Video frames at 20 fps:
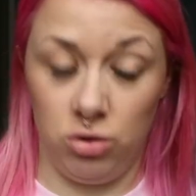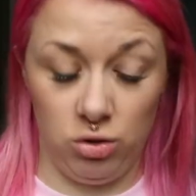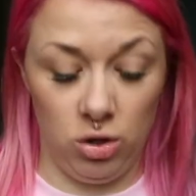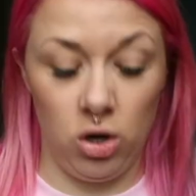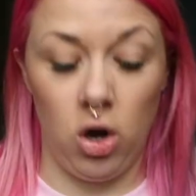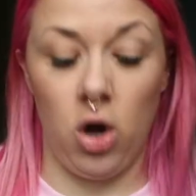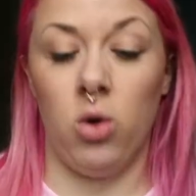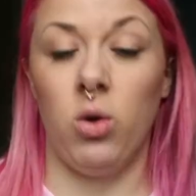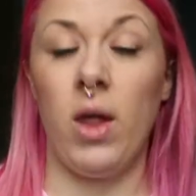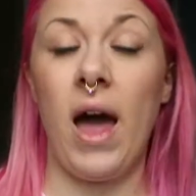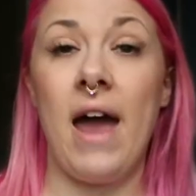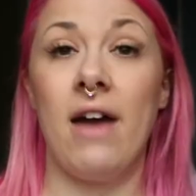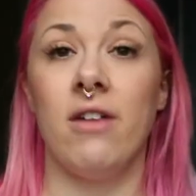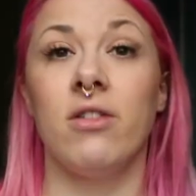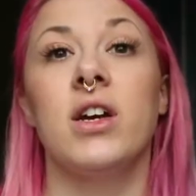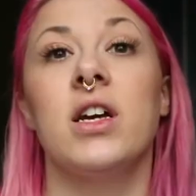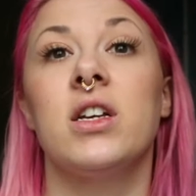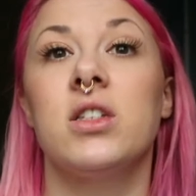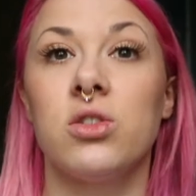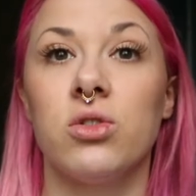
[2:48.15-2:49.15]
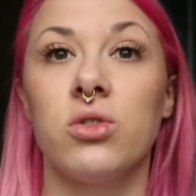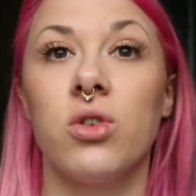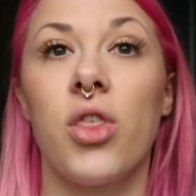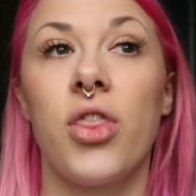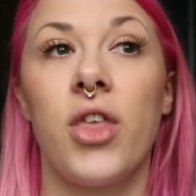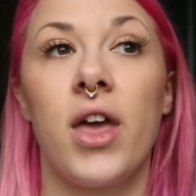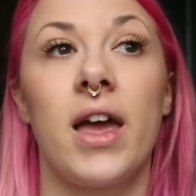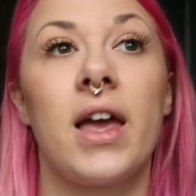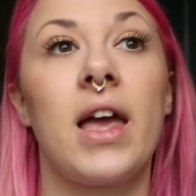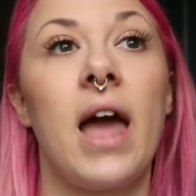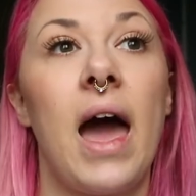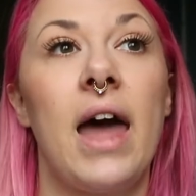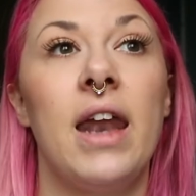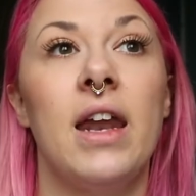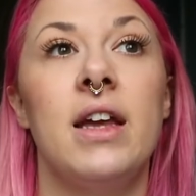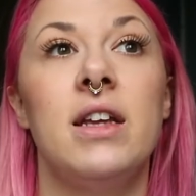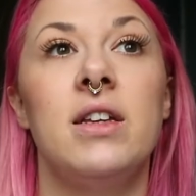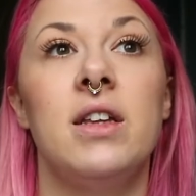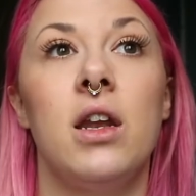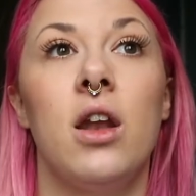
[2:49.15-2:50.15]
your whole area sort of thing and
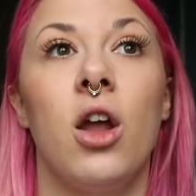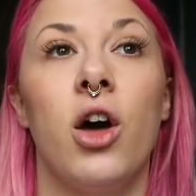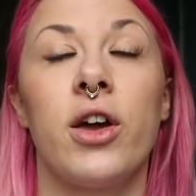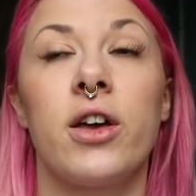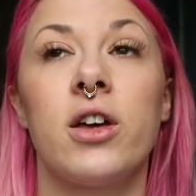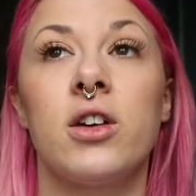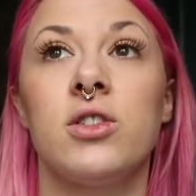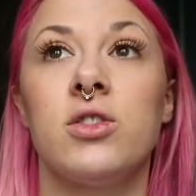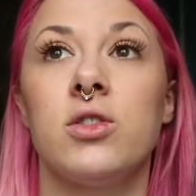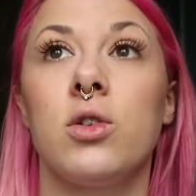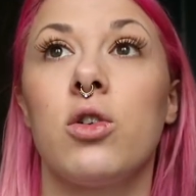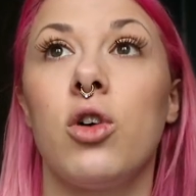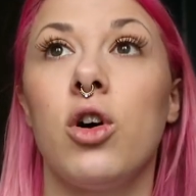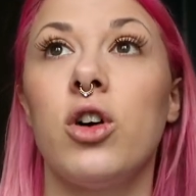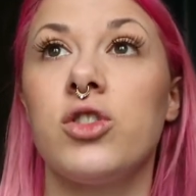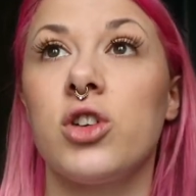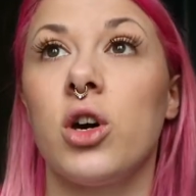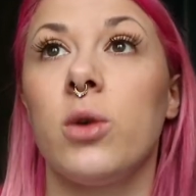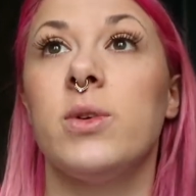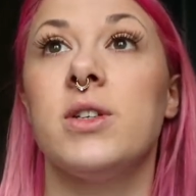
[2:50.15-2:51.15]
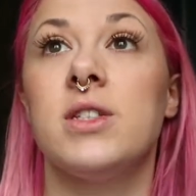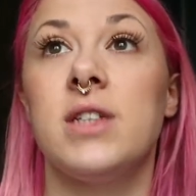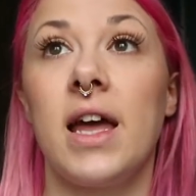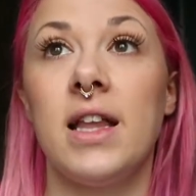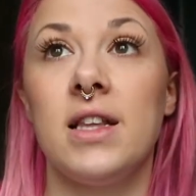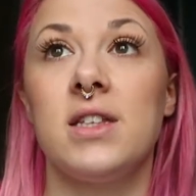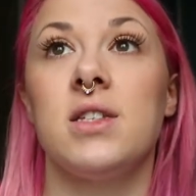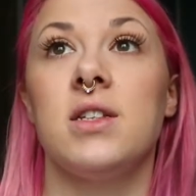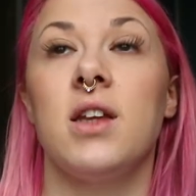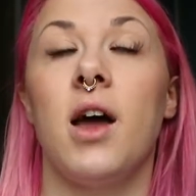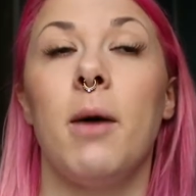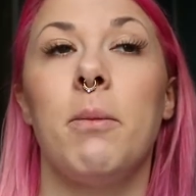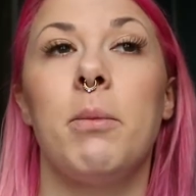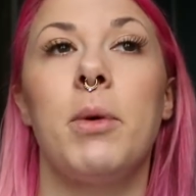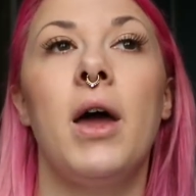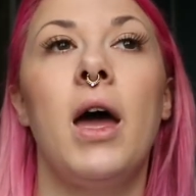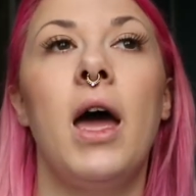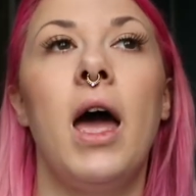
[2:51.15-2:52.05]
it like because because I was tensing up